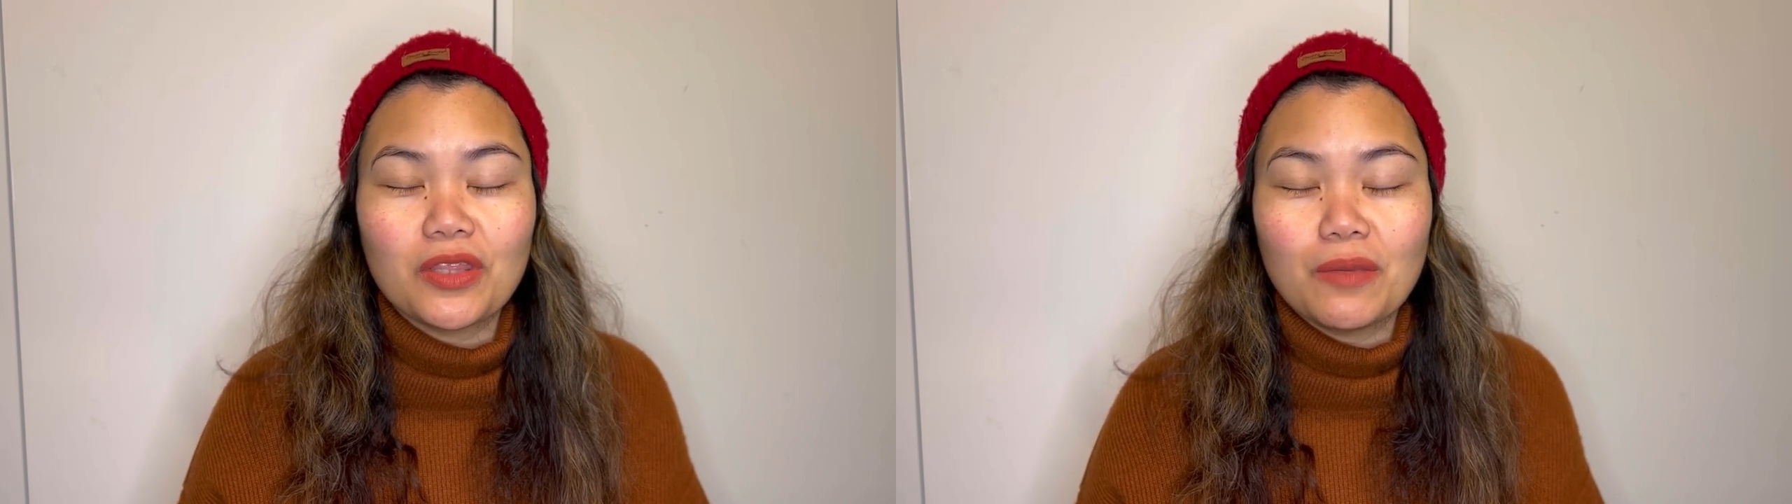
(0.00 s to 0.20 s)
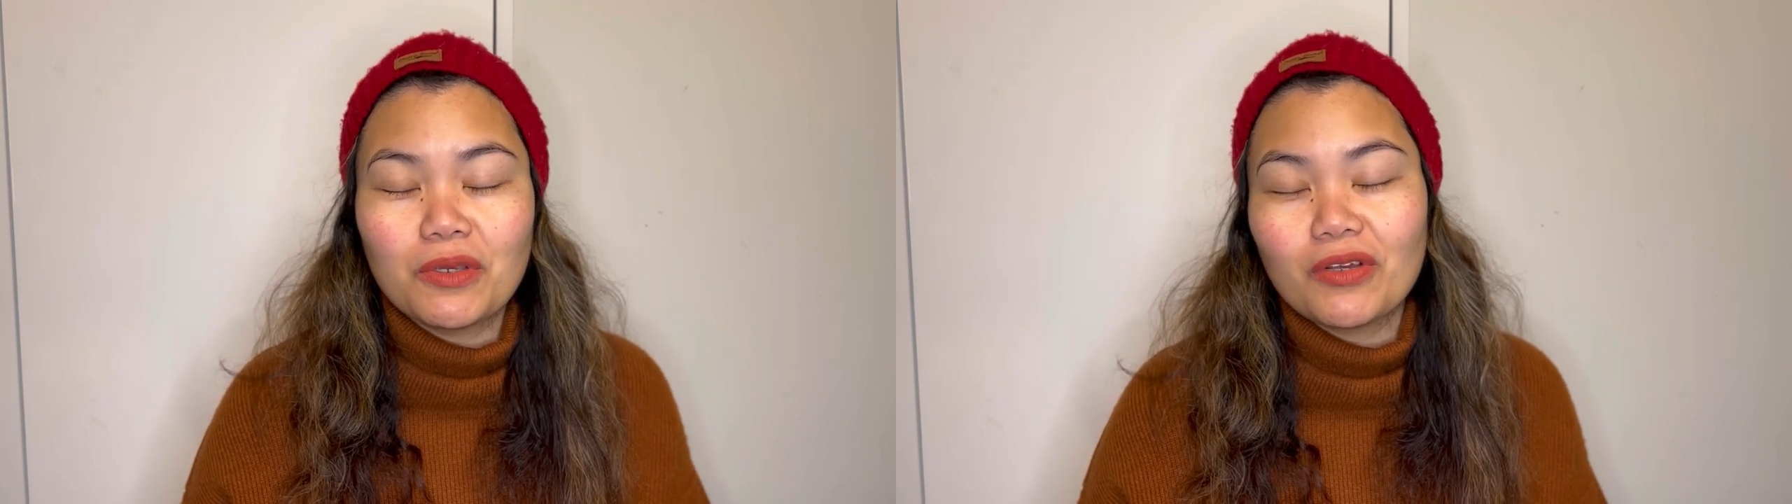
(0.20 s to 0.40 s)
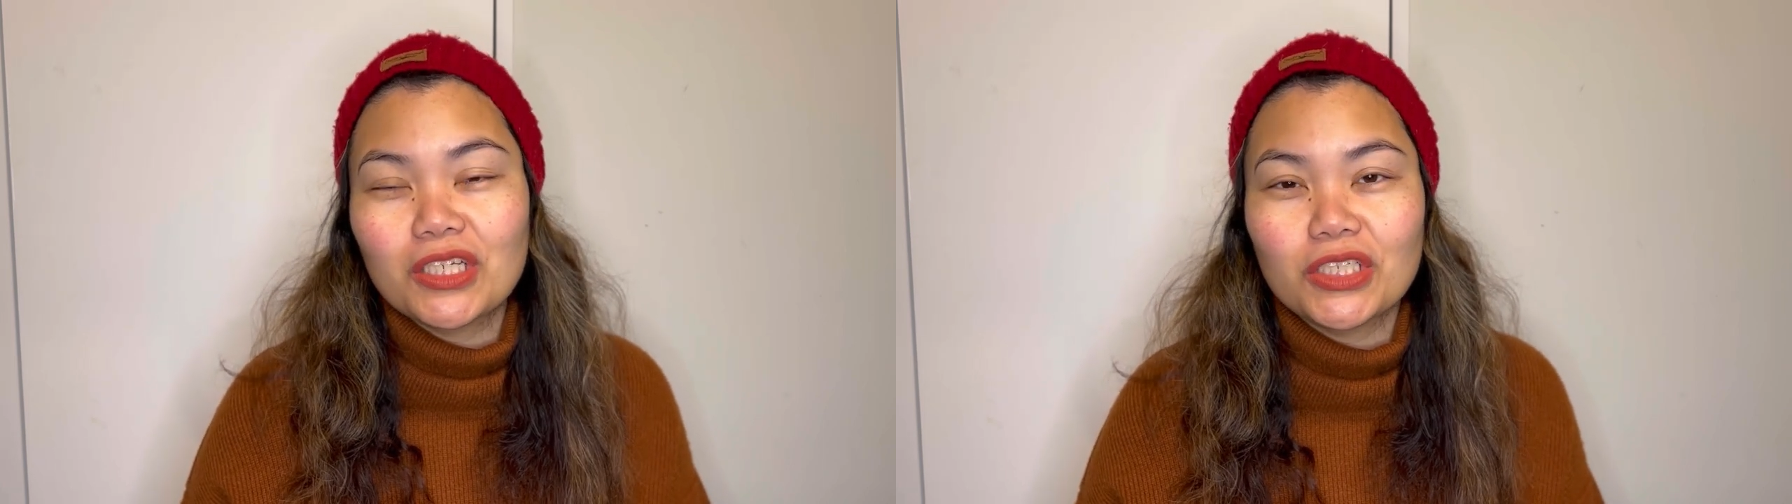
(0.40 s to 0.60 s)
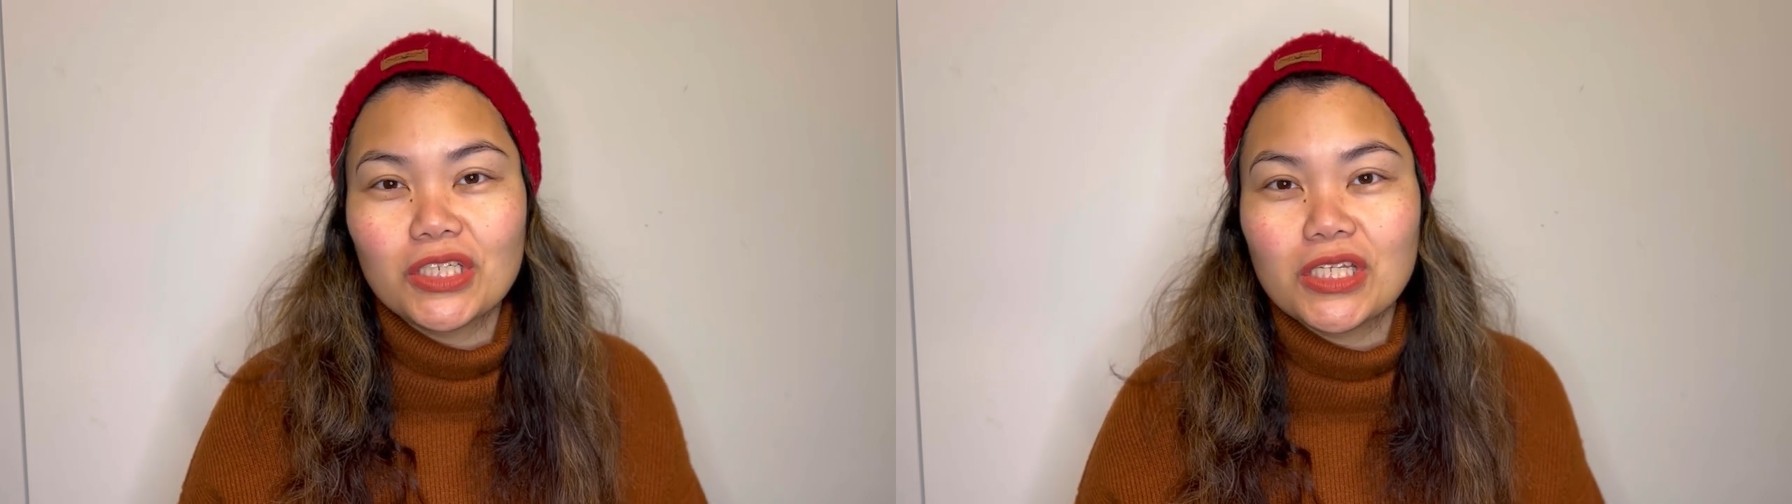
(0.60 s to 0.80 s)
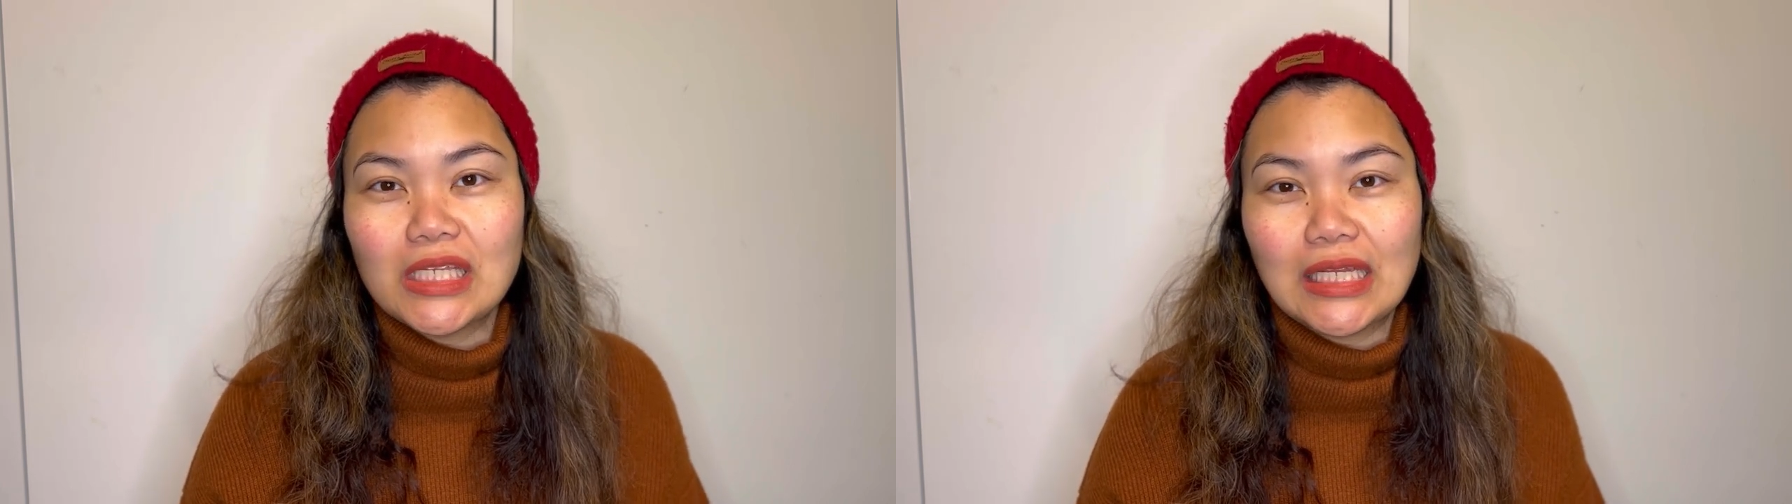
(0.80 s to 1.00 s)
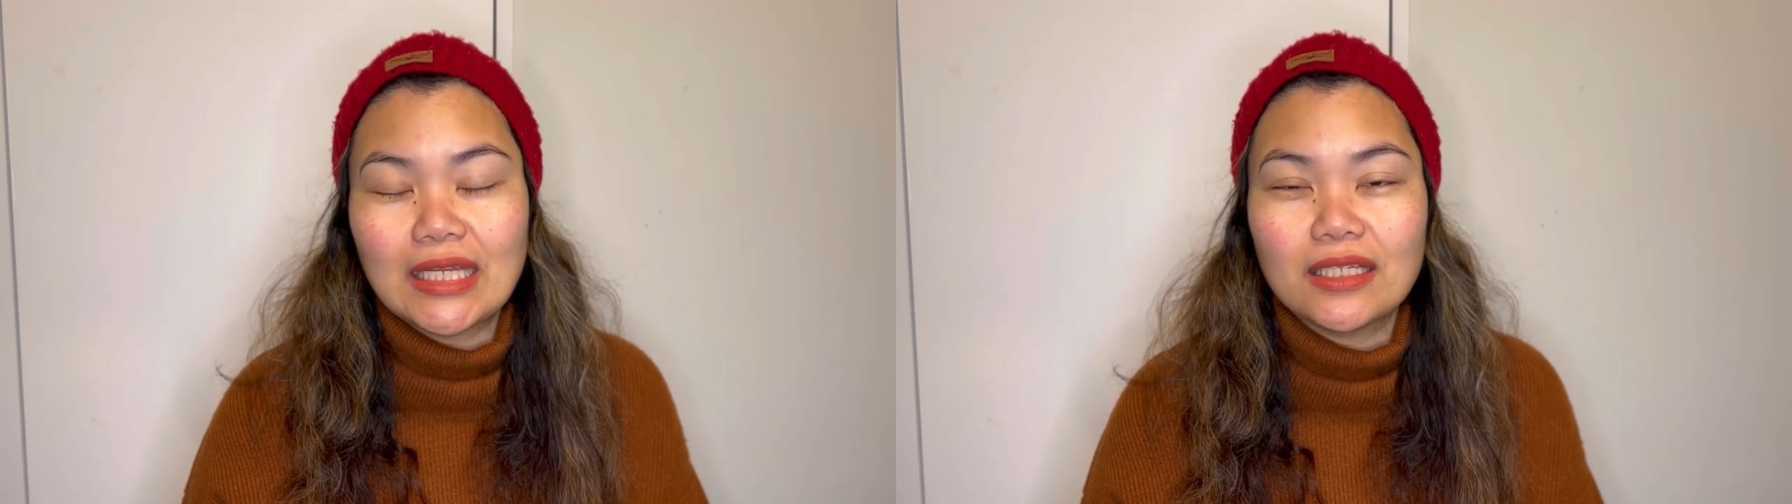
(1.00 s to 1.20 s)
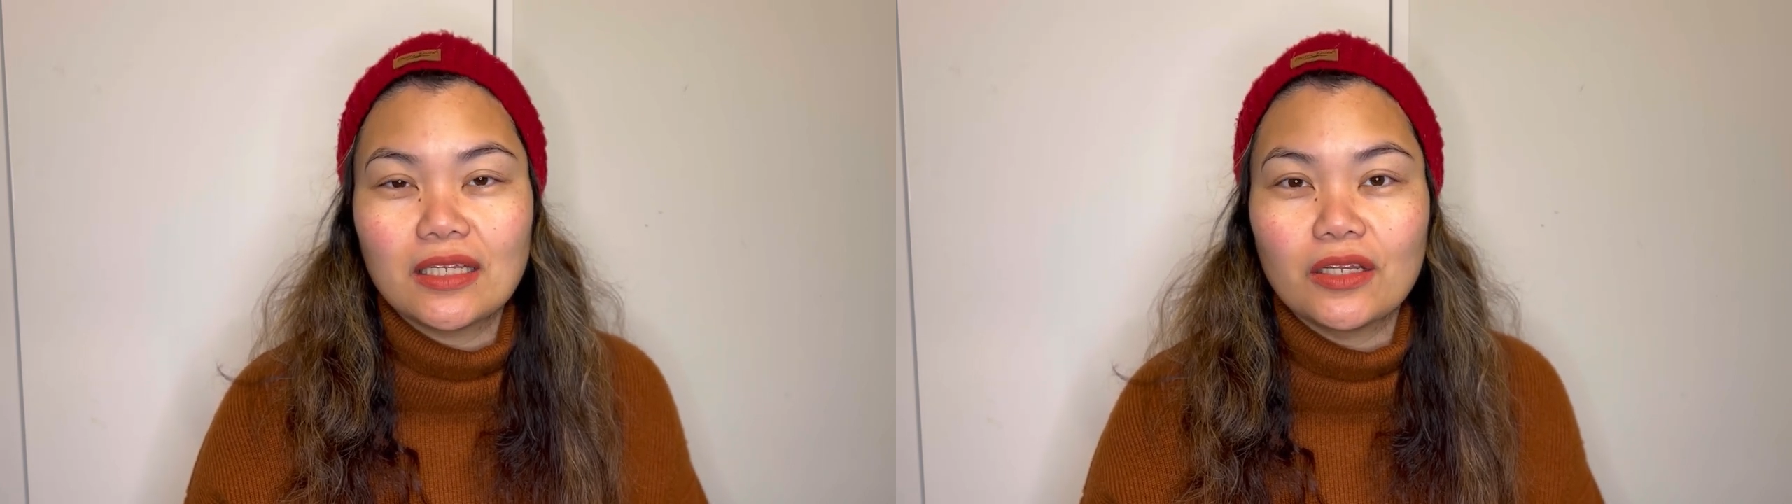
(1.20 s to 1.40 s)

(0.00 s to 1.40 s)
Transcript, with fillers: Immigration New Zealand,